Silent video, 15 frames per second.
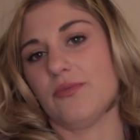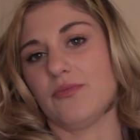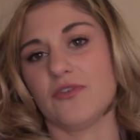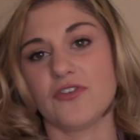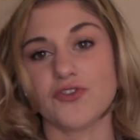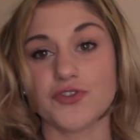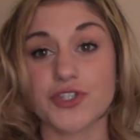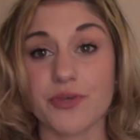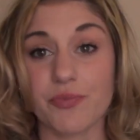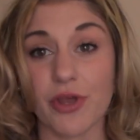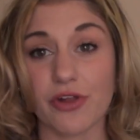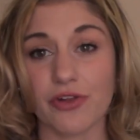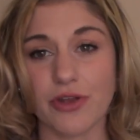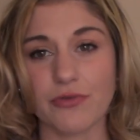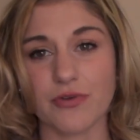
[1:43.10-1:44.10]
So
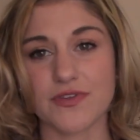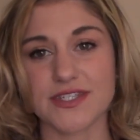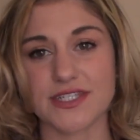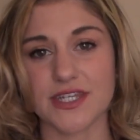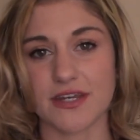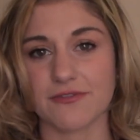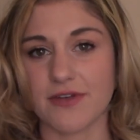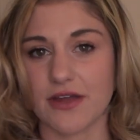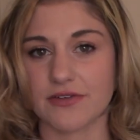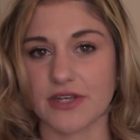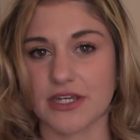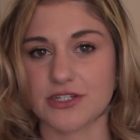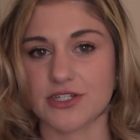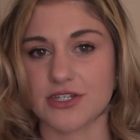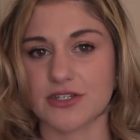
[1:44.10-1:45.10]
typically with stick
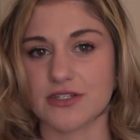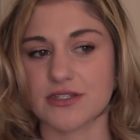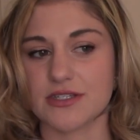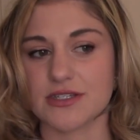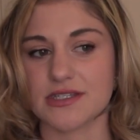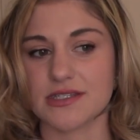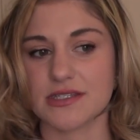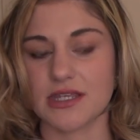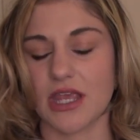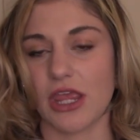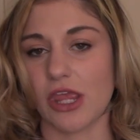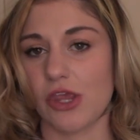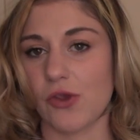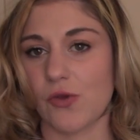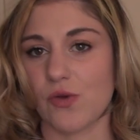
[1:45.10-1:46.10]
foundations,
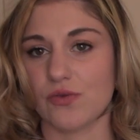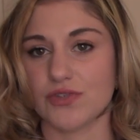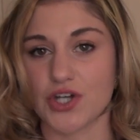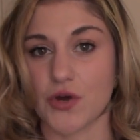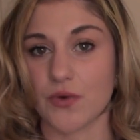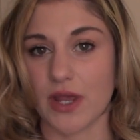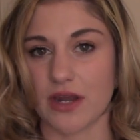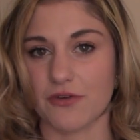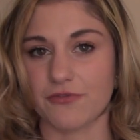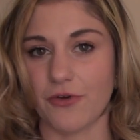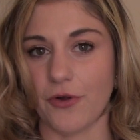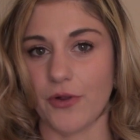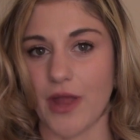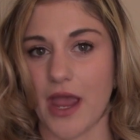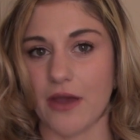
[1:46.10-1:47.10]
you don't get a
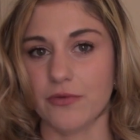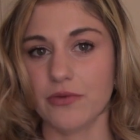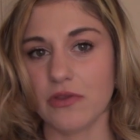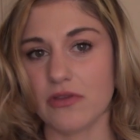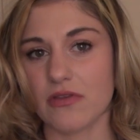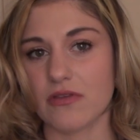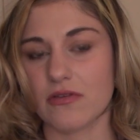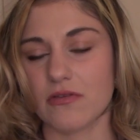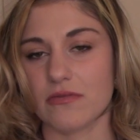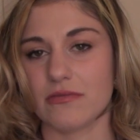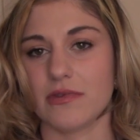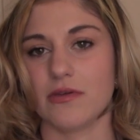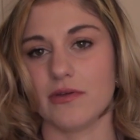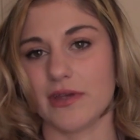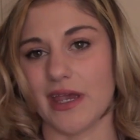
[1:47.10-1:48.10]
full ounce.
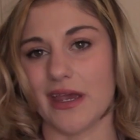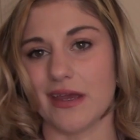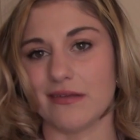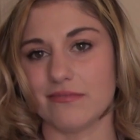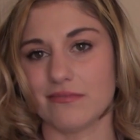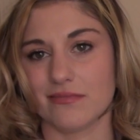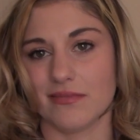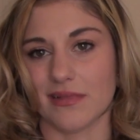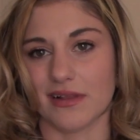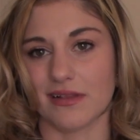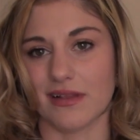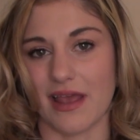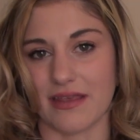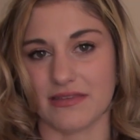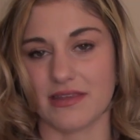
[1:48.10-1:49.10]
You get
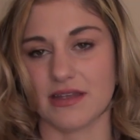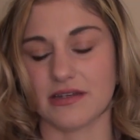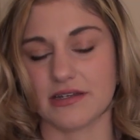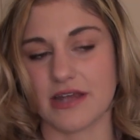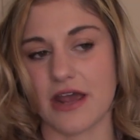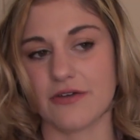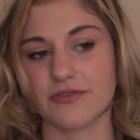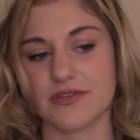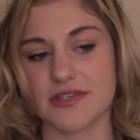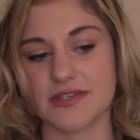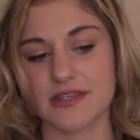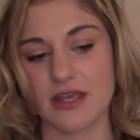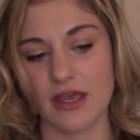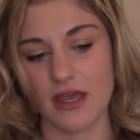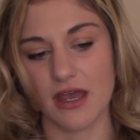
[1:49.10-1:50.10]
less than an ounce.
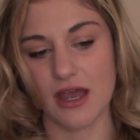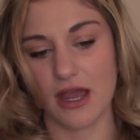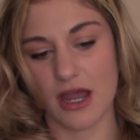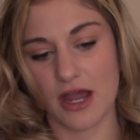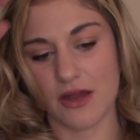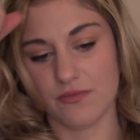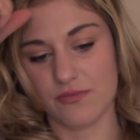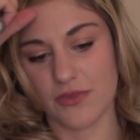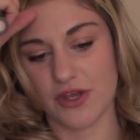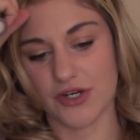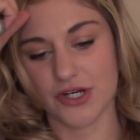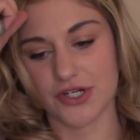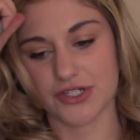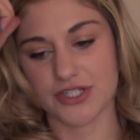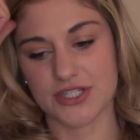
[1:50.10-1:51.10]

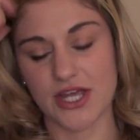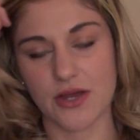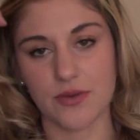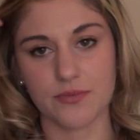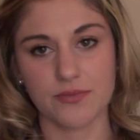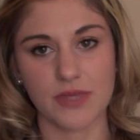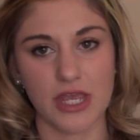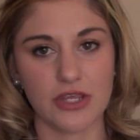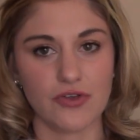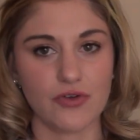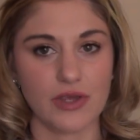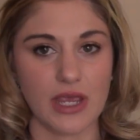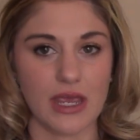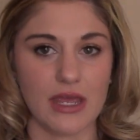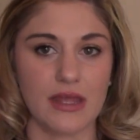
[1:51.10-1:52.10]
There are some that you
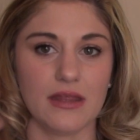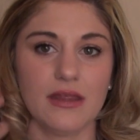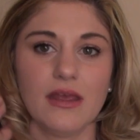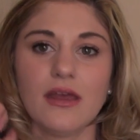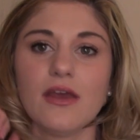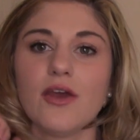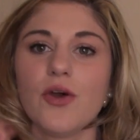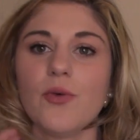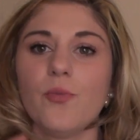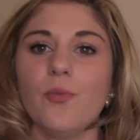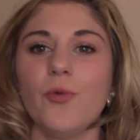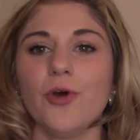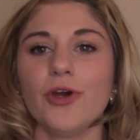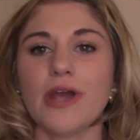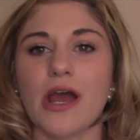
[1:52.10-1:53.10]
get
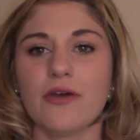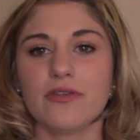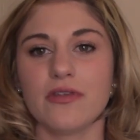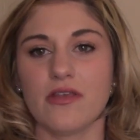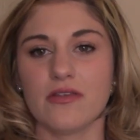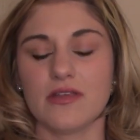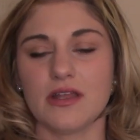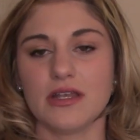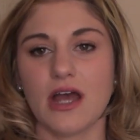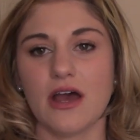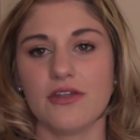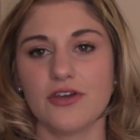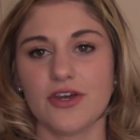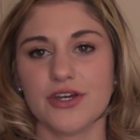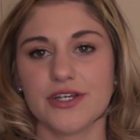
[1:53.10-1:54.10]
more ounces than
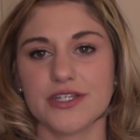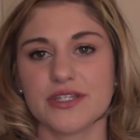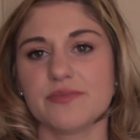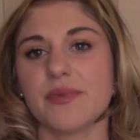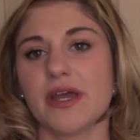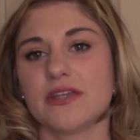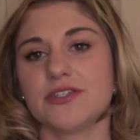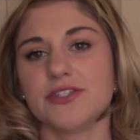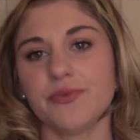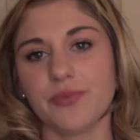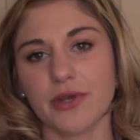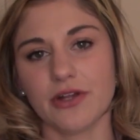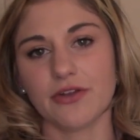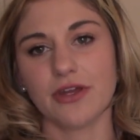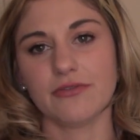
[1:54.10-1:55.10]
others, but
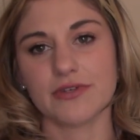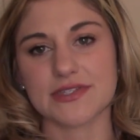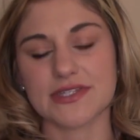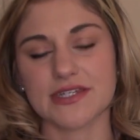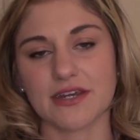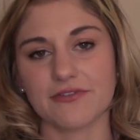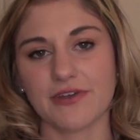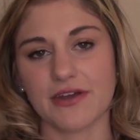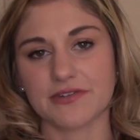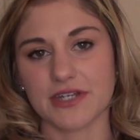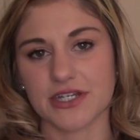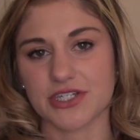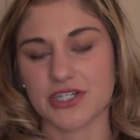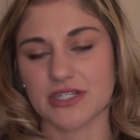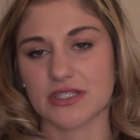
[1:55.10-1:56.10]
typically with stick
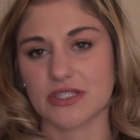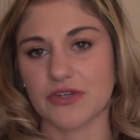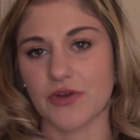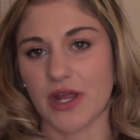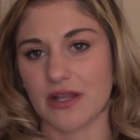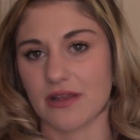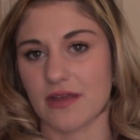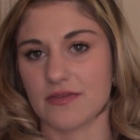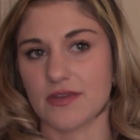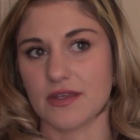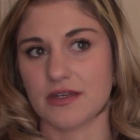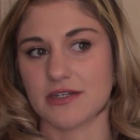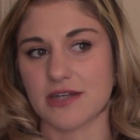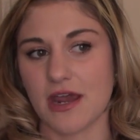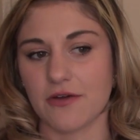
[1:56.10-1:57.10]
foundations you get less than
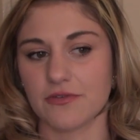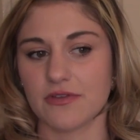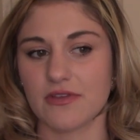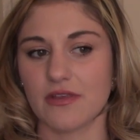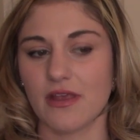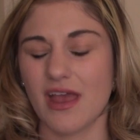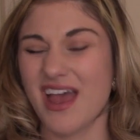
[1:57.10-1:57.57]
an ounce.